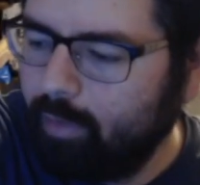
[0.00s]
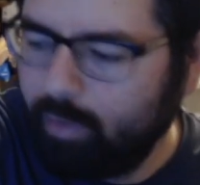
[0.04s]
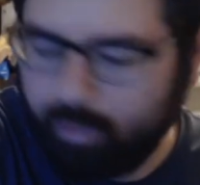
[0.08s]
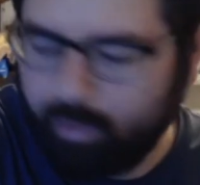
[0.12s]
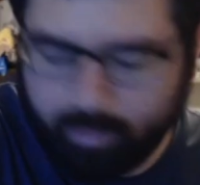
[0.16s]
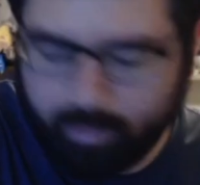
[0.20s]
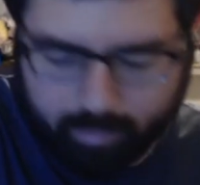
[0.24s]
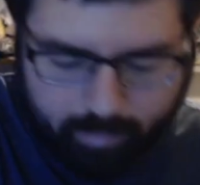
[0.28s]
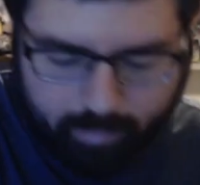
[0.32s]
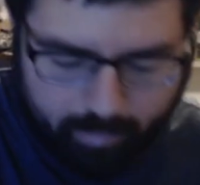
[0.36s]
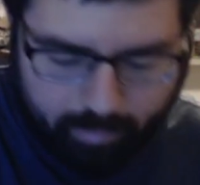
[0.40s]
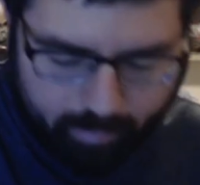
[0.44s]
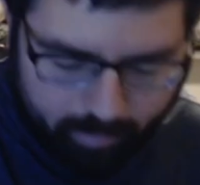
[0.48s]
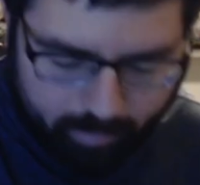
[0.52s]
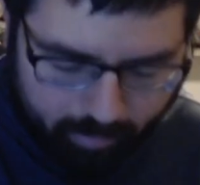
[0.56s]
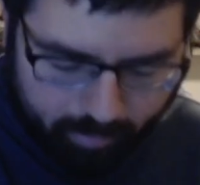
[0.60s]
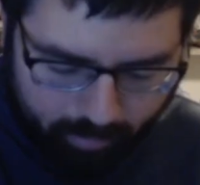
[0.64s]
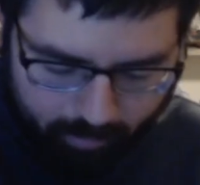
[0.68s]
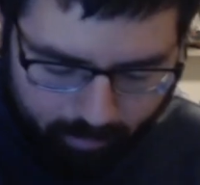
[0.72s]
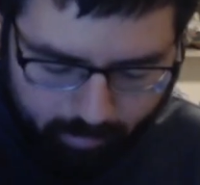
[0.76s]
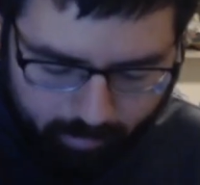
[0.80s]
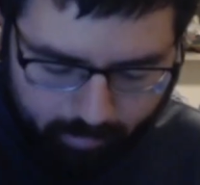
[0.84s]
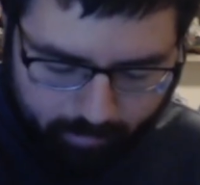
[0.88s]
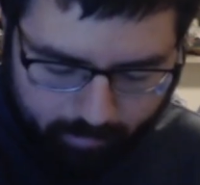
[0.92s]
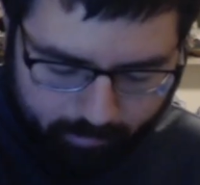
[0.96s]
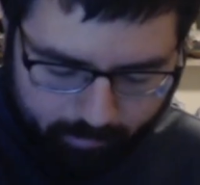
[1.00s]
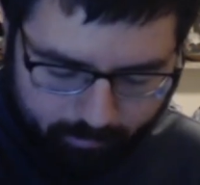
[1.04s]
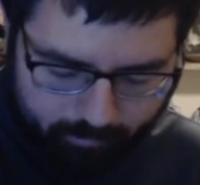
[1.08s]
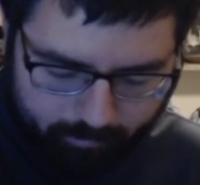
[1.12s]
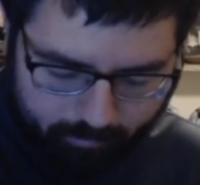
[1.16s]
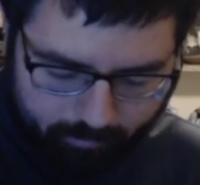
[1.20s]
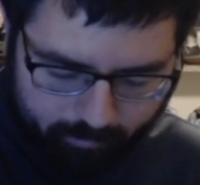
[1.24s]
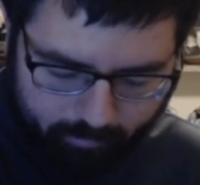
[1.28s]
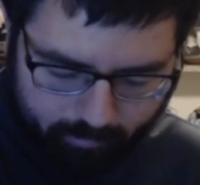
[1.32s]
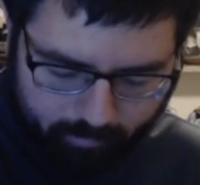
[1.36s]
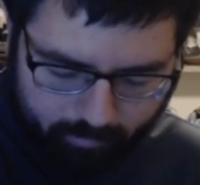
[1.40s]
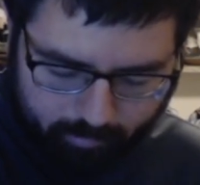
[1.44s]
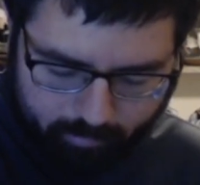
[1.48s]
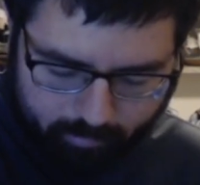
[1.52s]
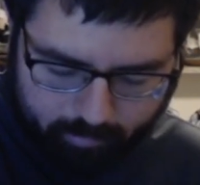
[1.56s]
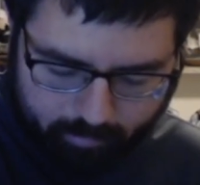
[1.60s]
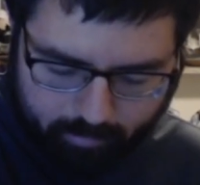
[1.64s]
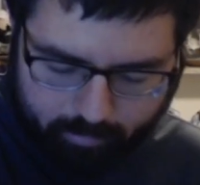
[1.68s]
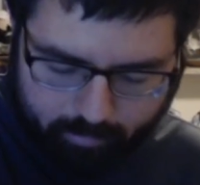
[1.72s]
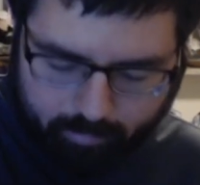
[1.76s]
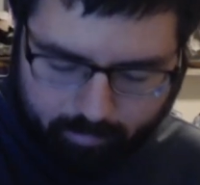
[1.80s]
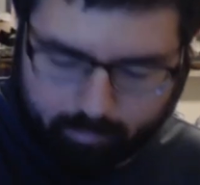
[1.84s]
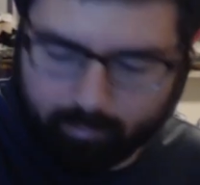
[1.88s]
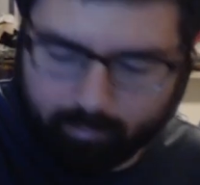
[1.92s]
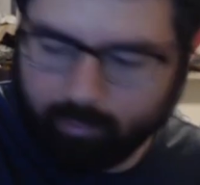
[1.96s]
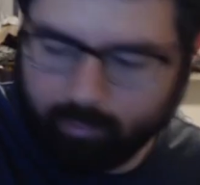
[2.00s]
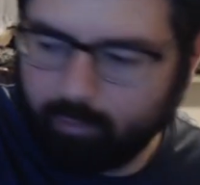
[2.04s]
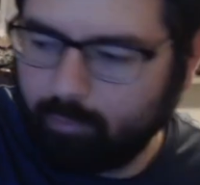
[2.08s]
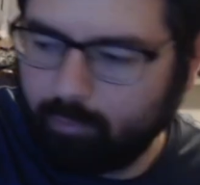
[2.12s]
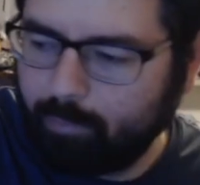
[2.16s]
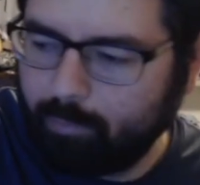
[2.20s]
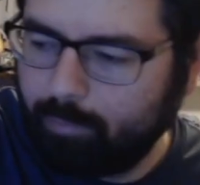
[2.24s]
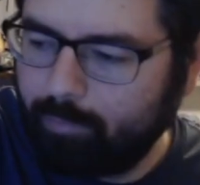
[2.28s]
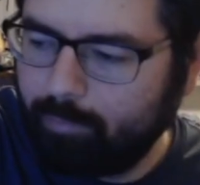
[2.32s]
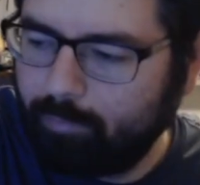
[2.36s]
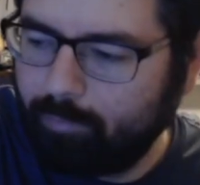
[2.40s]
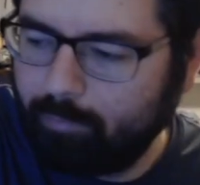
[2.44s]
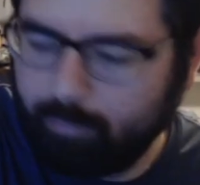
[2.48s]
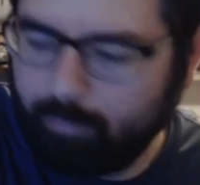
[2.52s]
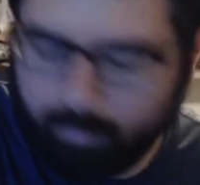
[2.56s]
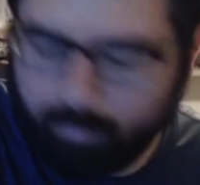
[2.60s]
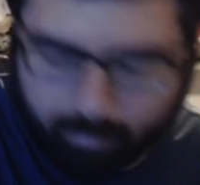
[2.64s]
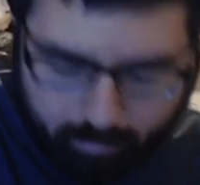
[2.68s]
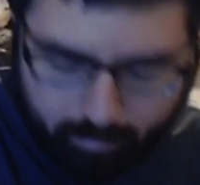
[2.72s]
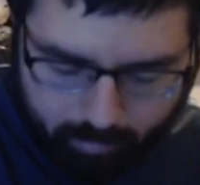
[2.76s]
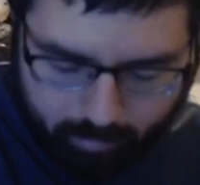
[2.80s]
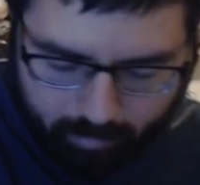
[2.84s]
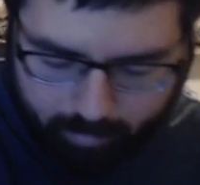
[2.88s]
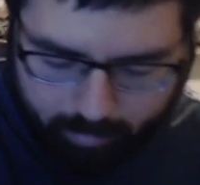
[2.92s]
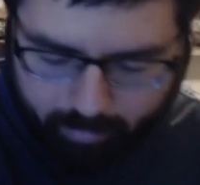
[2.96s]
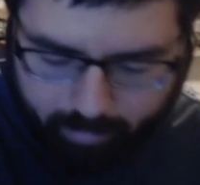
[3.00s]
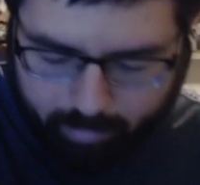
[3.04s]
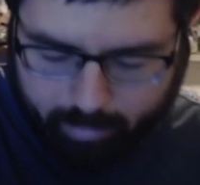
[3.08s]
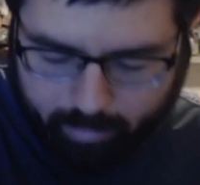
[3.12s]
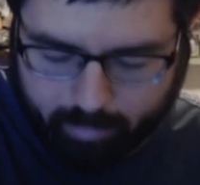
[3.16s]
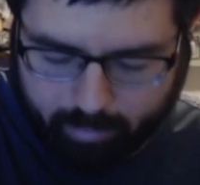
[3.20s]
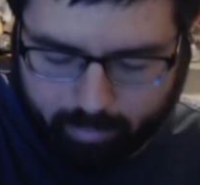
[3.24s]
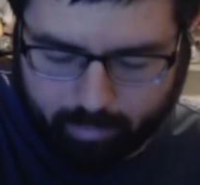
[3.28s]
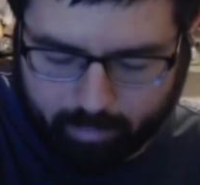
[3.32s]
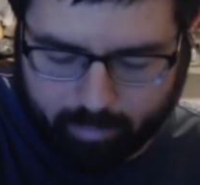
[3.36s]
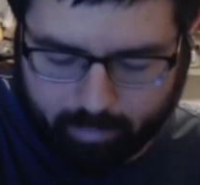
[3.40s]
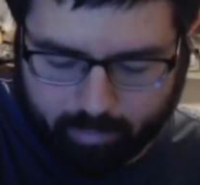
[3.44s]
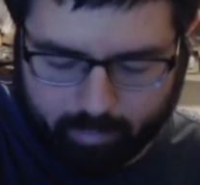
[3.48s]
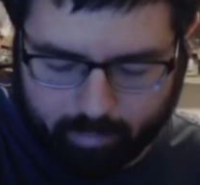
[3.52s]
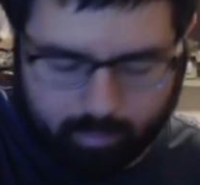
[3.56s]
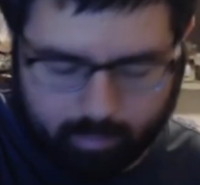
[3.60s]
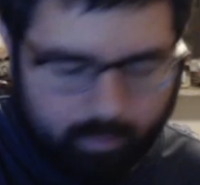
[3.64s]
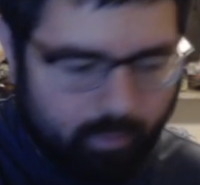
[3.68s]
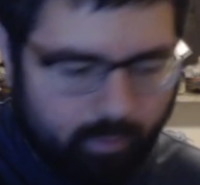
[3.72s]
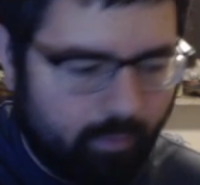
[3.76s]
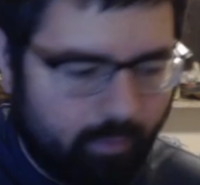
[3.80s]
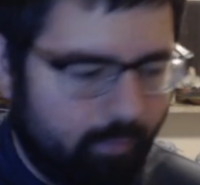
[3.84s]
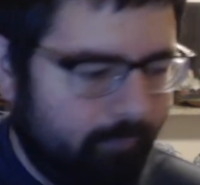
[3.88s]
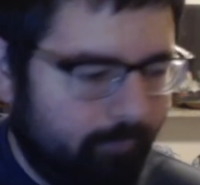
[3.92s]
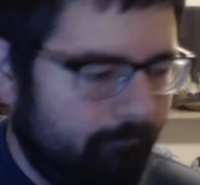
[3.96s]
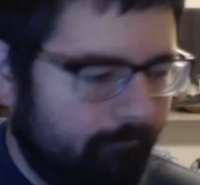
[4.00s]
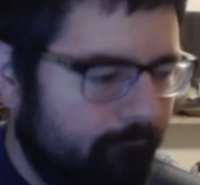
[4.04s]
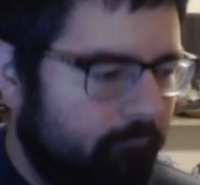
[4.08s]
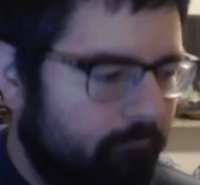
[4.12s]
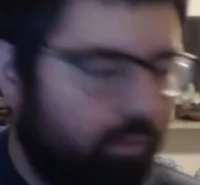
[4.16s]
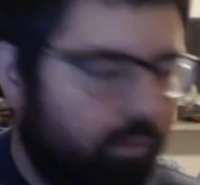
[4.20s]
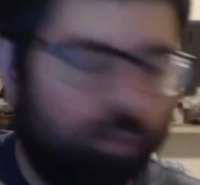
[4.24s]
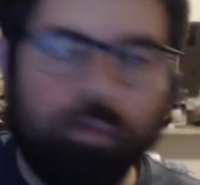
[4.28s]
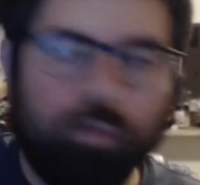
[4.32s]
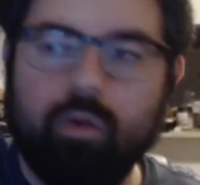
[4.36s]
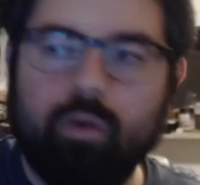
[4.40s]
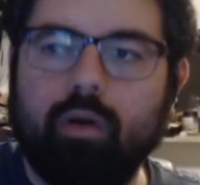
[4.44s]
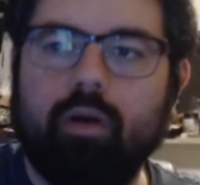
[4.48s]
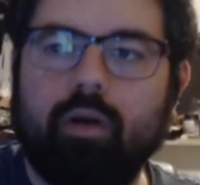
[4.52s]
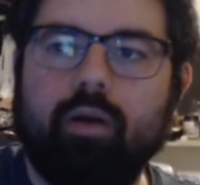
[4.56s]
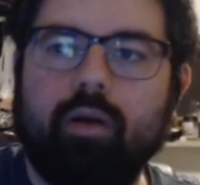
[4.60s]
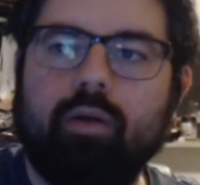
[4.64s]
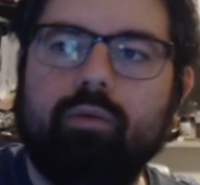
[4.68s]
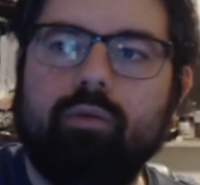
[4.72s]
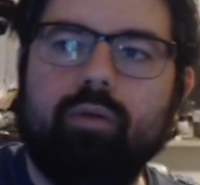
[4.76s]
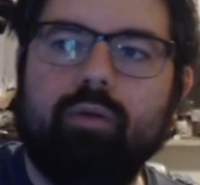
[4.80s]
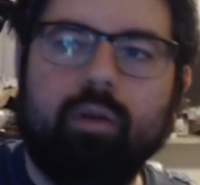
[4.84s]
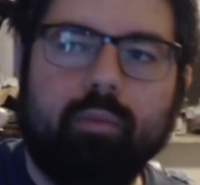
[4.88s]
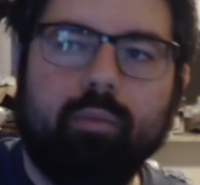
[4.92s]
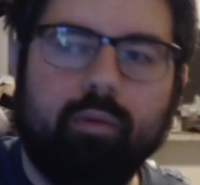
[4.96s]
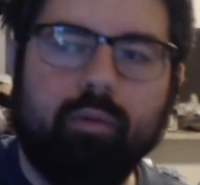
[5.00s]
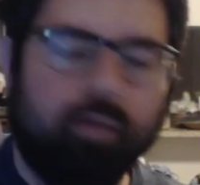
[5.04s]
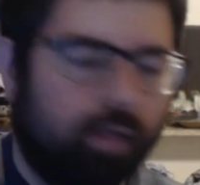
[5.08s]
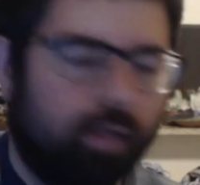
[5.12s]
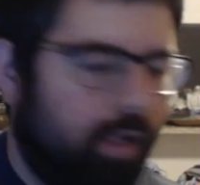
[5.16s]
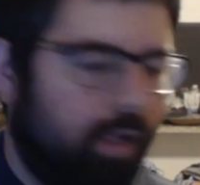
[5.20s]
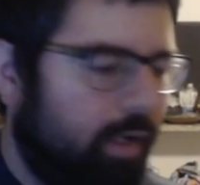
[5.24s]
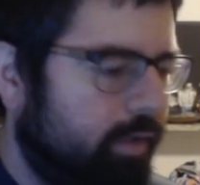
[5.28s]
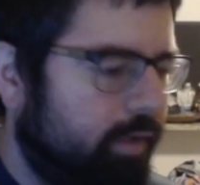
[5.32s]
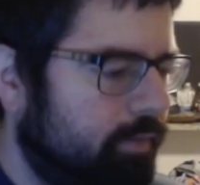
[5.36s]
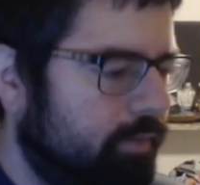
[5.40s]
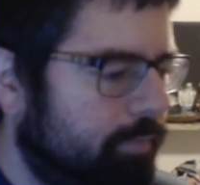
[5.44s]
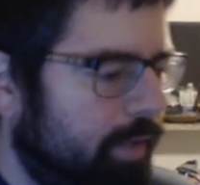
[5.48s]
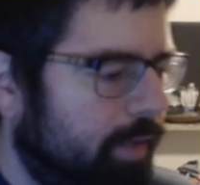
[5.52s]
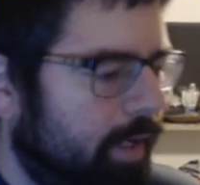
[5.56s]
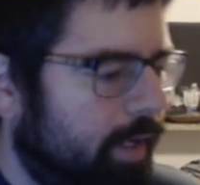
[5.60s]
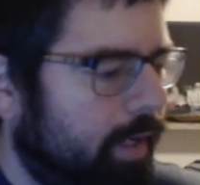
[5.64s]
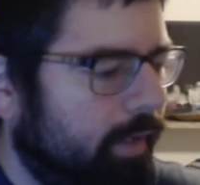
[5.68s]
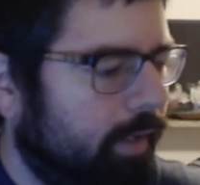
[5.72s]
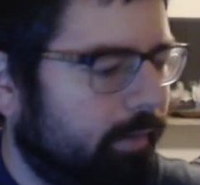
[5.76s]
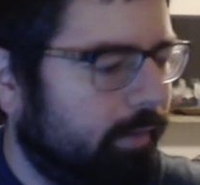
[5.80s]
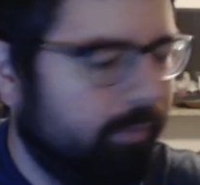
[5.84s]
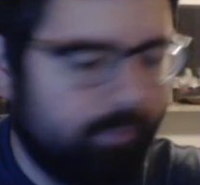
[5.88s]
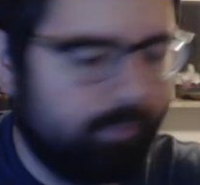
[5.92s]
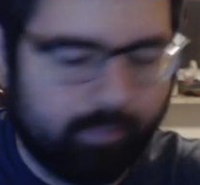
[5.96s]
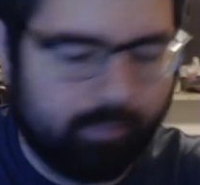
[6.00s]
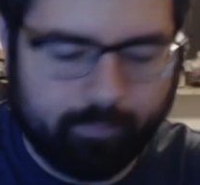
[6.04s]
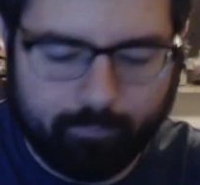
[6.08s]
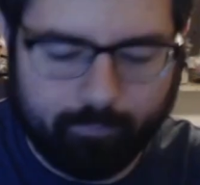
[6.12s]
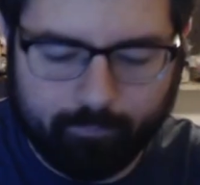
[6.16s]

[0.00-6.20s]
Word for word: Yeehaw, a little booklet, and then four Rebel Clash packs.